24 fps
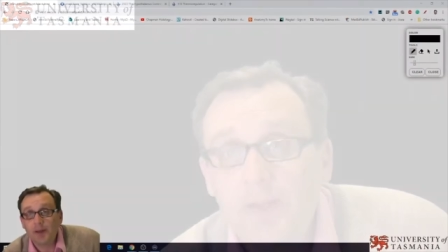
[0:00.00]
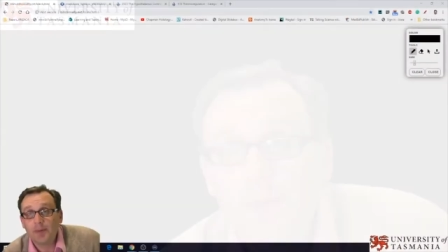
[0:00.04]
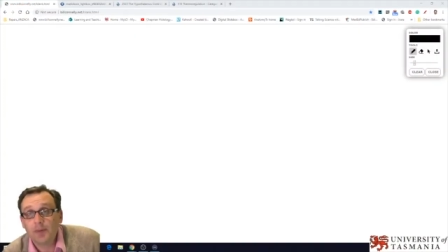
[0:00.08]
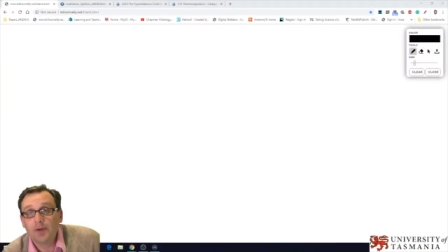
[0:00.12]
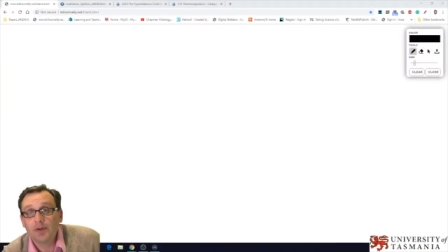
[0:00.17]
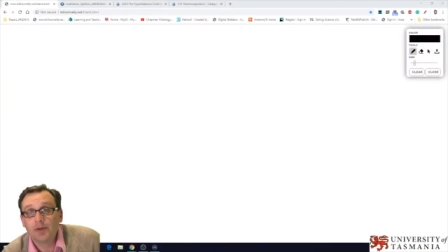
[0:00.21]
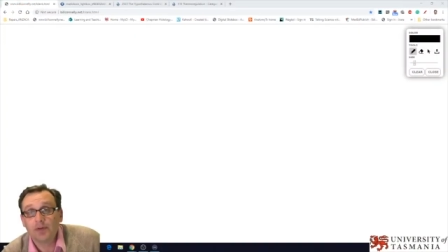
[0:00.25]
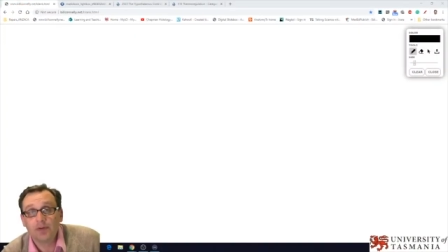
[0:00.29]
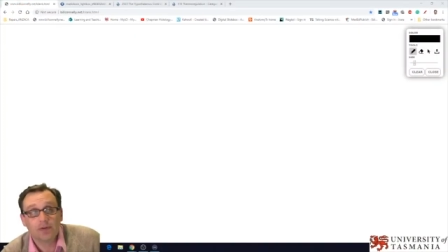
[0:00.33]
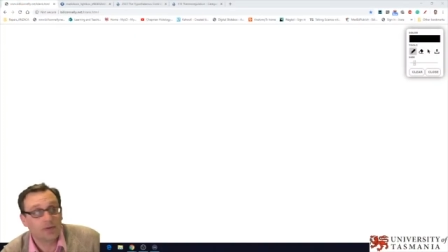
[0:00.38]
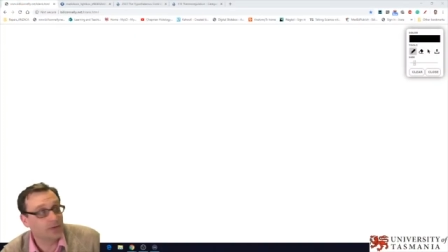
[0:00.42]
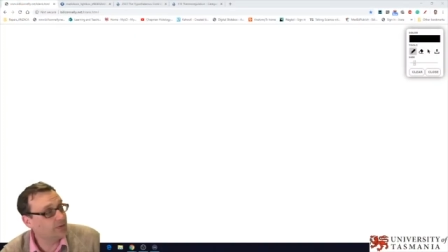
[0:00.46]

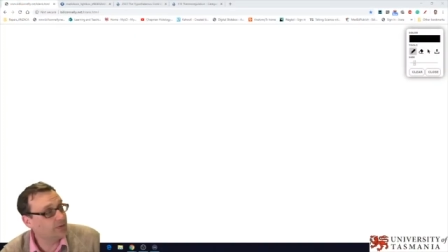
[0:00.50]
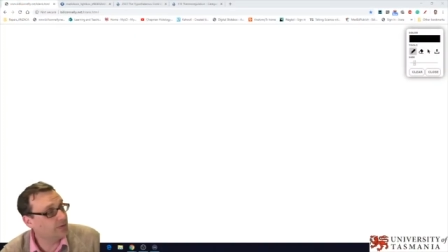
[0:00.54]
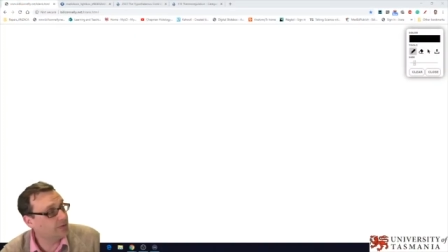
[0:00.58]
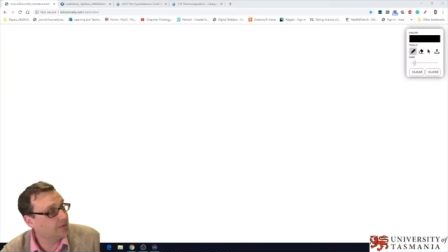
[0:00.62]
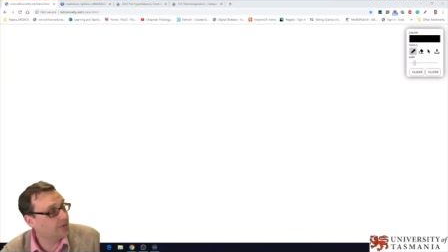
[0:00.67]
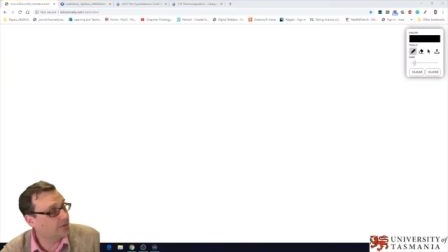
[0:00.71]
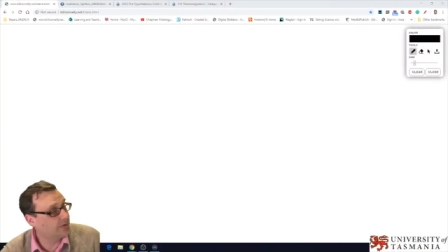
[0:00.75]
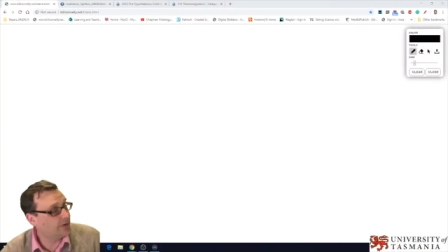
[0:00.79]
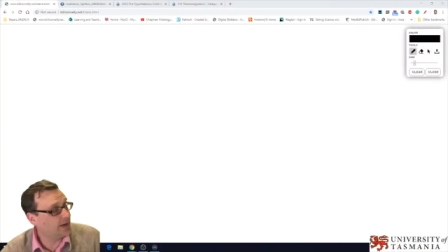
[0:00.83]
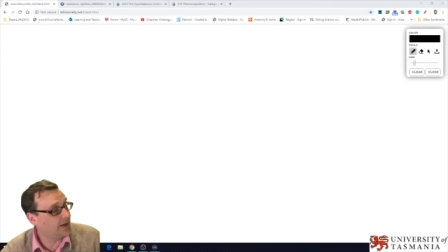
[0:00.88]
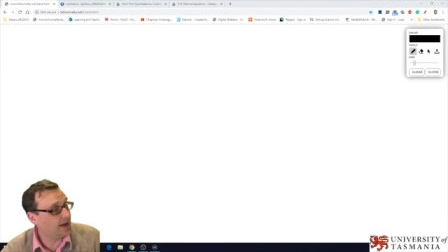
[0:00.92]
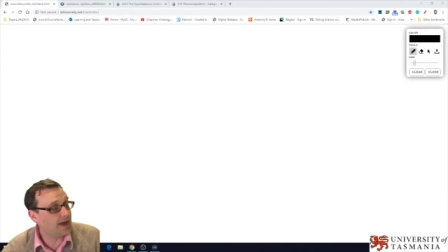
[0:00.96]
just maybe
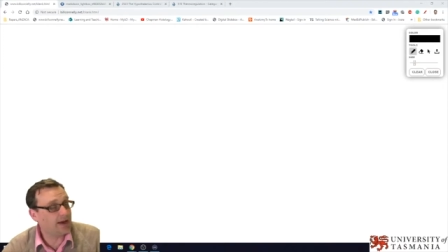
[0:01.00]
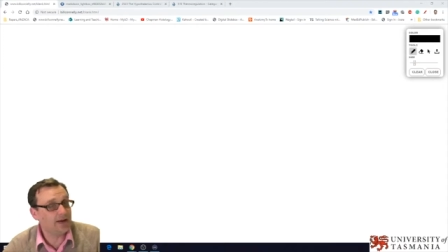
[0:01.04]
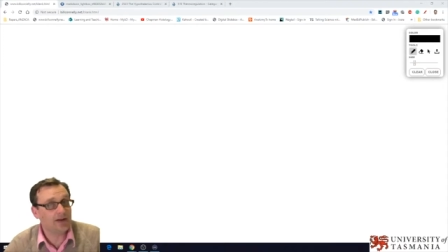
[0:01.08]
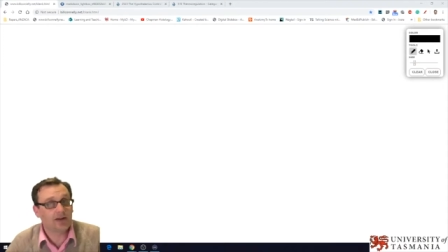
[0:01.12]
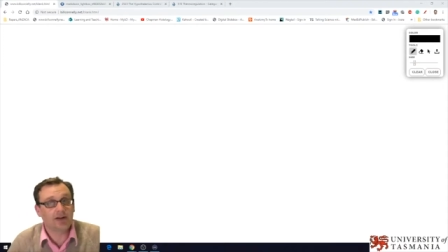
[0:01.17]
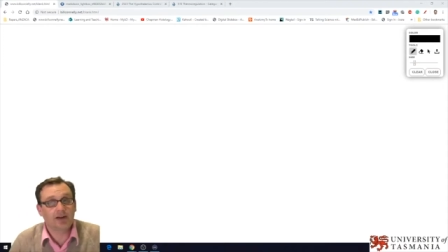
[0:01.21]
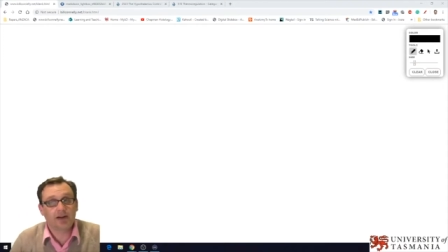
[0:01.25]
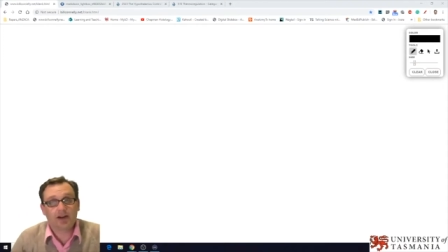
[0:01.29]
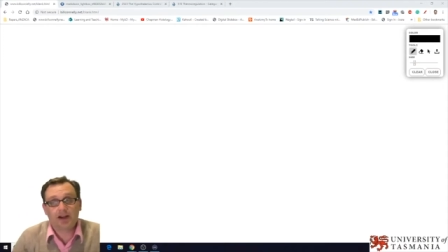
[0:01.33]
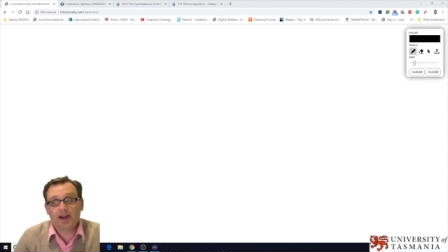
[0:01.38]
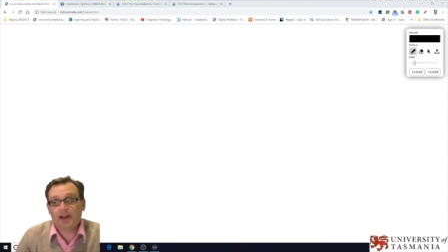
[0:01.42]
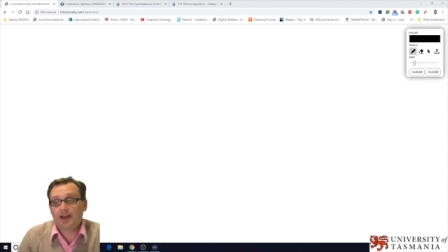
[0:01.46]
do
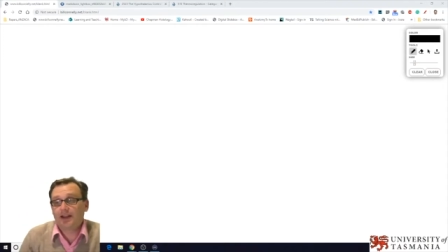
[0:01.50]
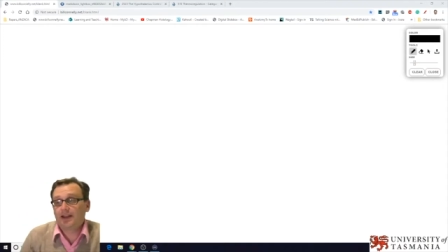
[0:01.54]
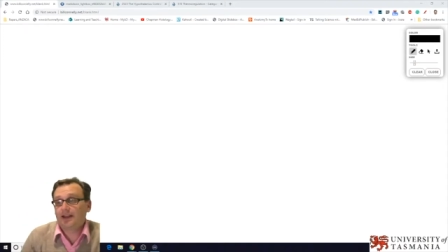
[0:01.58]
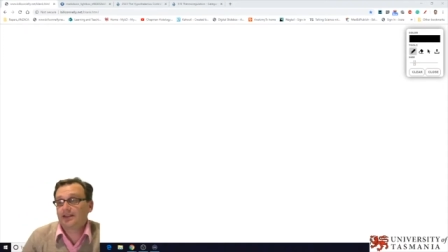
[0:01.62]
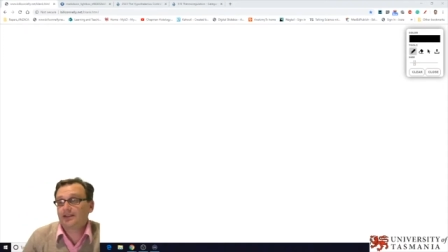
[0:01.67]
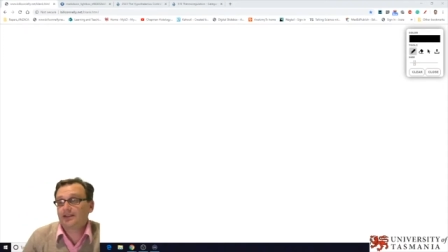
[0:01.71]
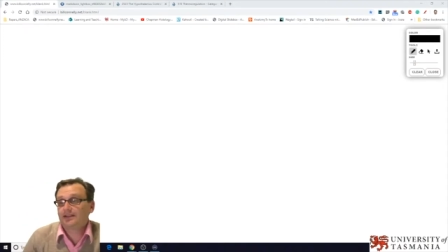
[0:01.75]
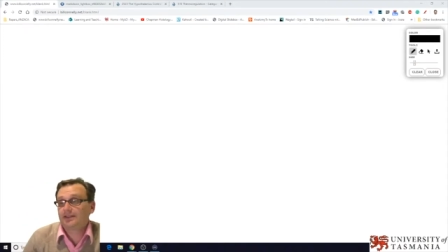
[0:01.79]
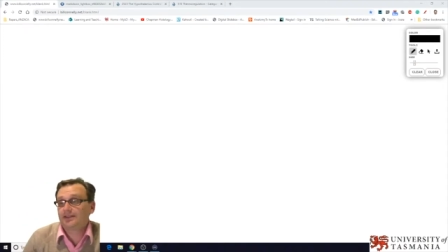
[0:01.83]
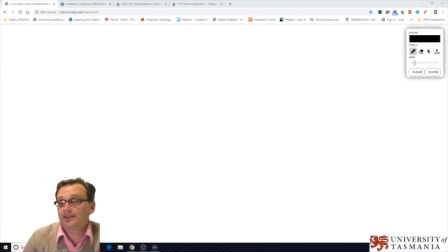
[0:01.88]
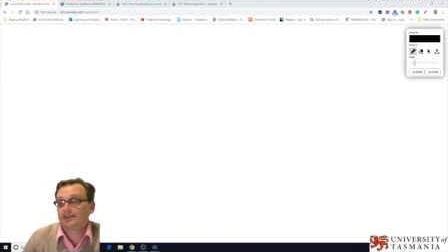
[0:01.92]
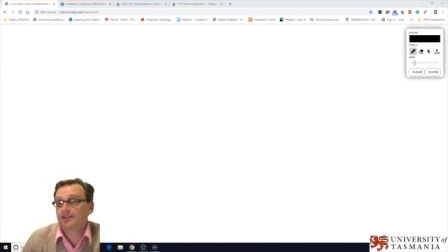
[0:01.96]
that. All
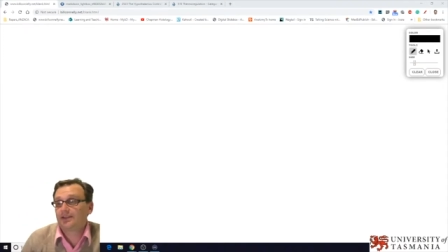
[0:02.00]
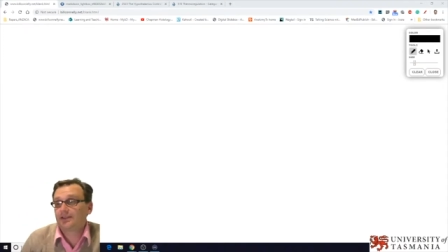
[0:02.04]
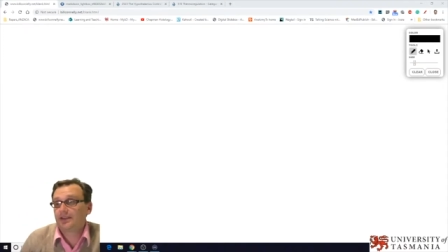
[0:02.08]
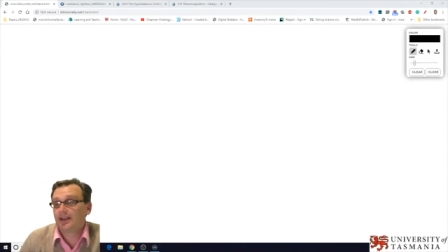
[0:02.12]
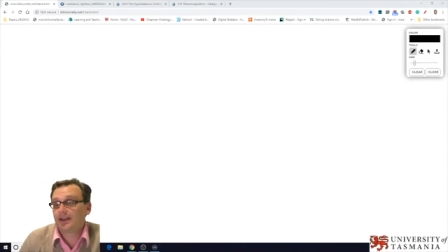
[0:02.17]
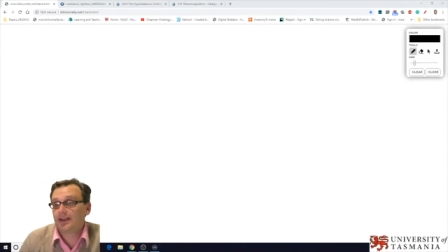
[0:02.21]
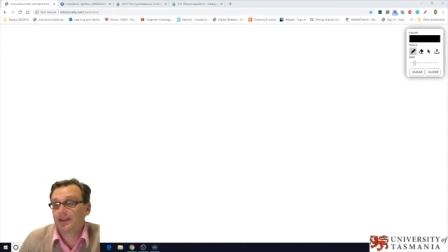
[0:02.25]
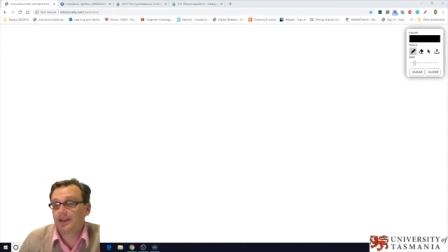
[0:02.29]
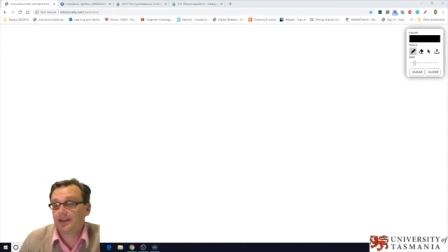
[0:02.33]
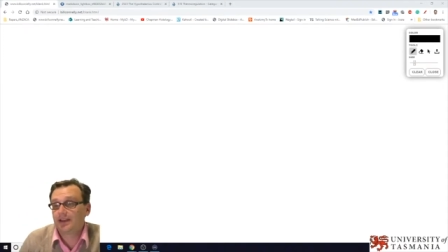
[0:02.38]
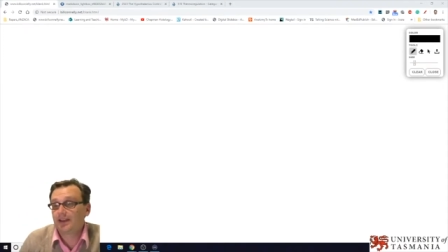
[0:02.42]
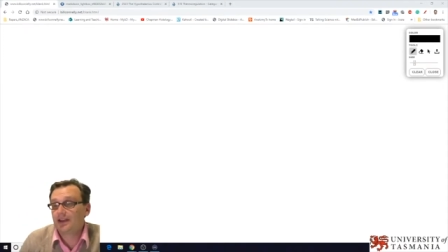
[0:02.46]
right,
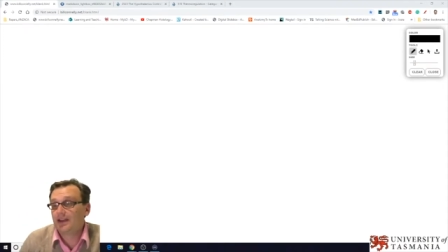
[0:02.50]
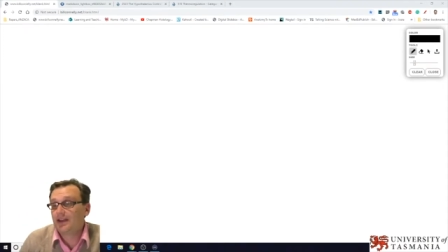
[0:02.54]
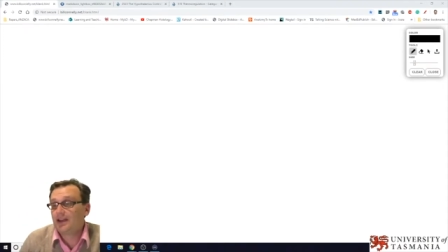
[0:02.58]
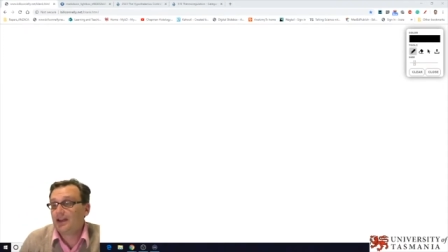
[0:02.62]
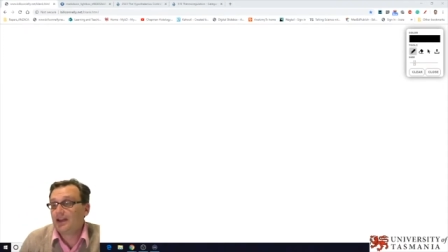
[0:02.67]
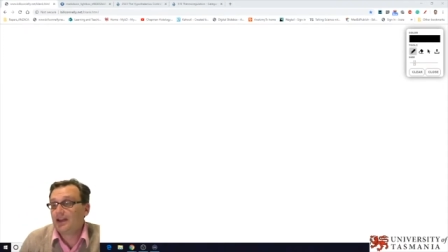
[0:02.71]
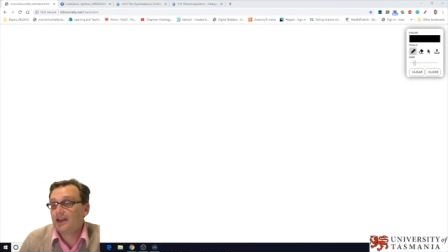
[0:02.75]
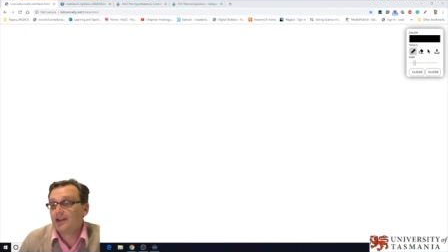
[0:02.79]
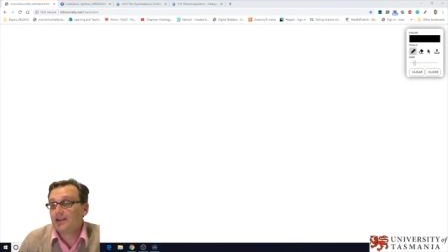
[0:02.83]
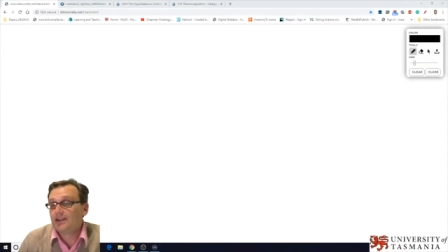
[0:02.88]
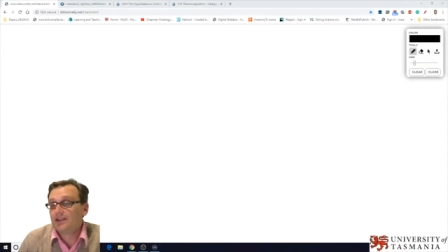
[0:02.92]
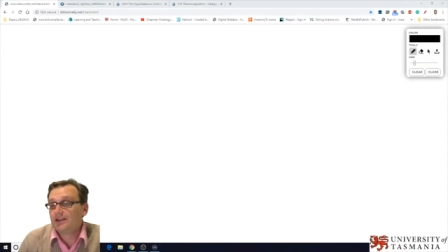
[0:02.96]
excellent, okay.